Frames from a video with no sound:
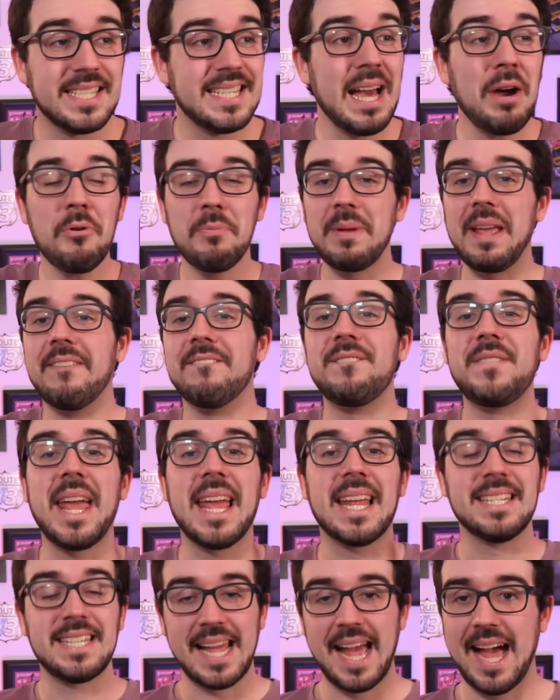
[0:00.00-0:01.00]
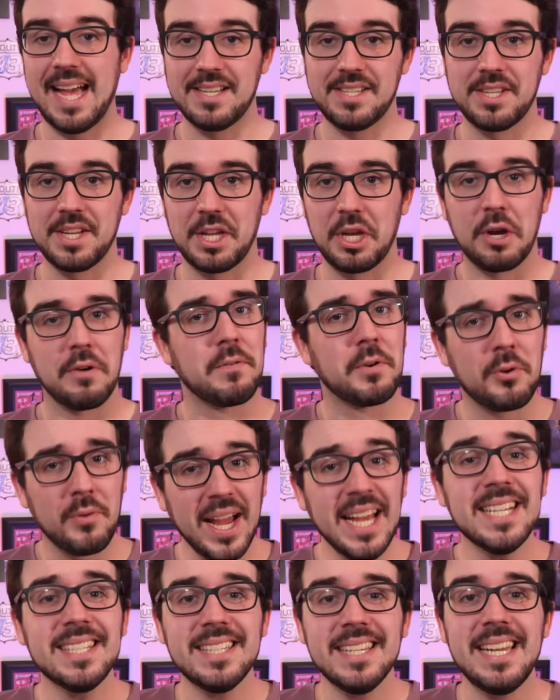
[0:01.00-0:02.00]
That would be a fantastic year. If
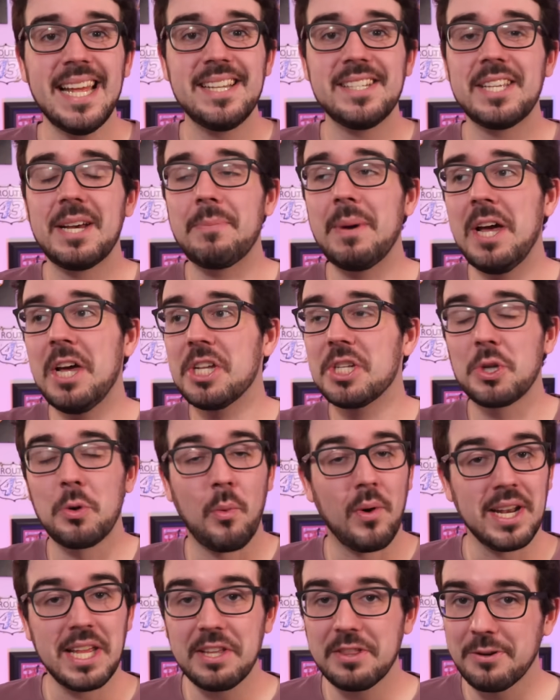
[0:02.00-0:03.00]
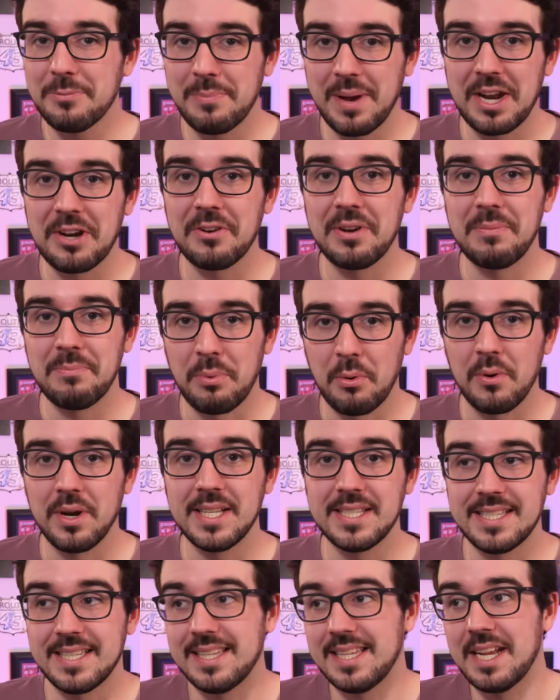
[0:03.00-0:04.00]
Gregson ends up 20th or better in
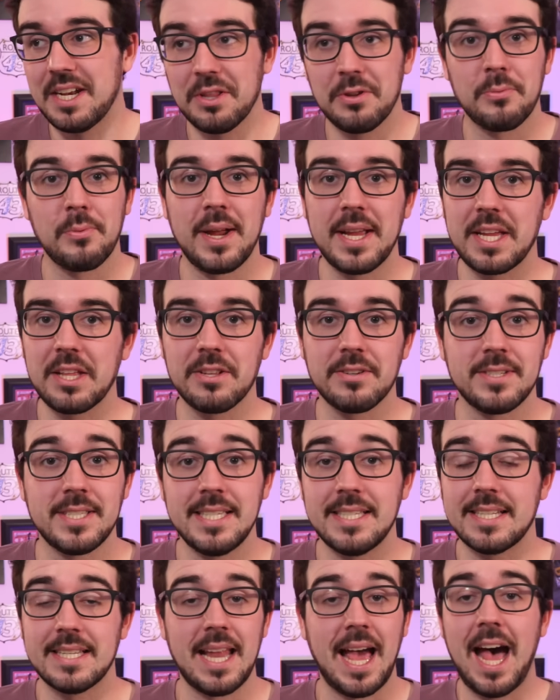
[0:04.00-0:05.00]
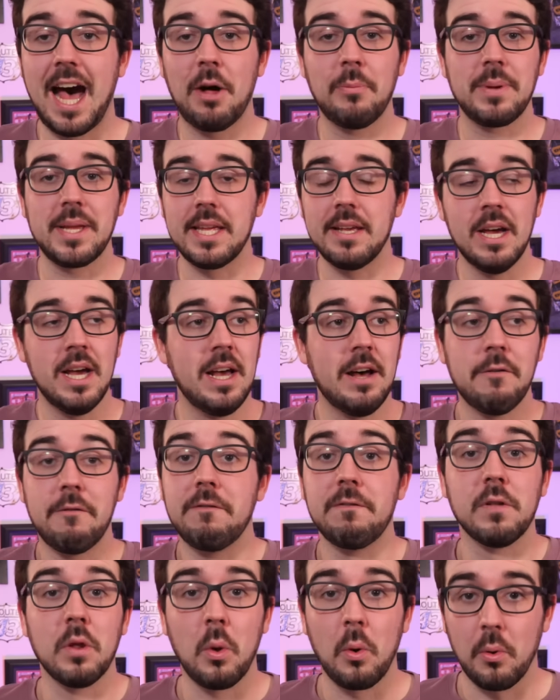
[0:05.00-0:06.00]
points at the end of the regular season, I'll be
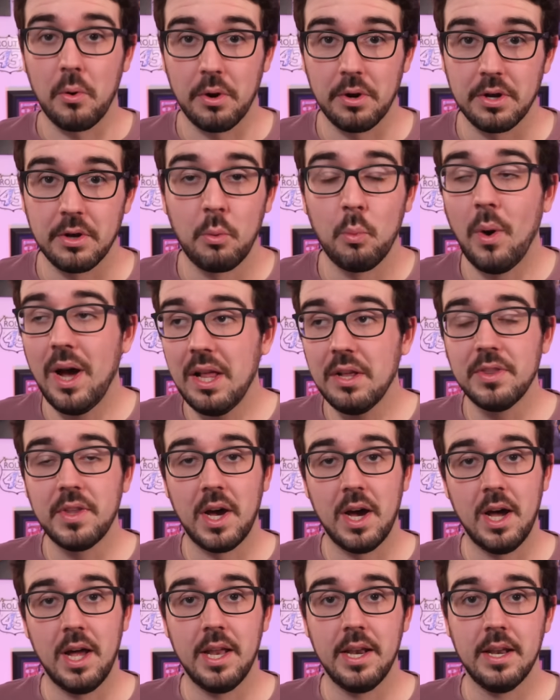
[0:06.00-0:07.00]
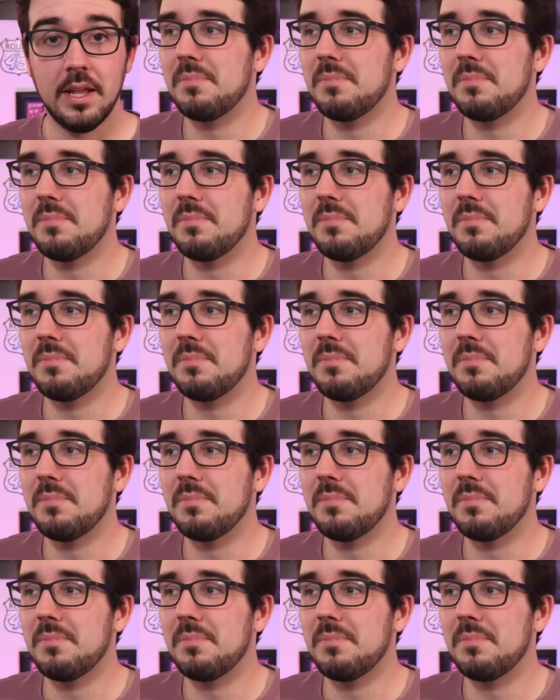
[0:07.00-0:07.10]
floored. Well done.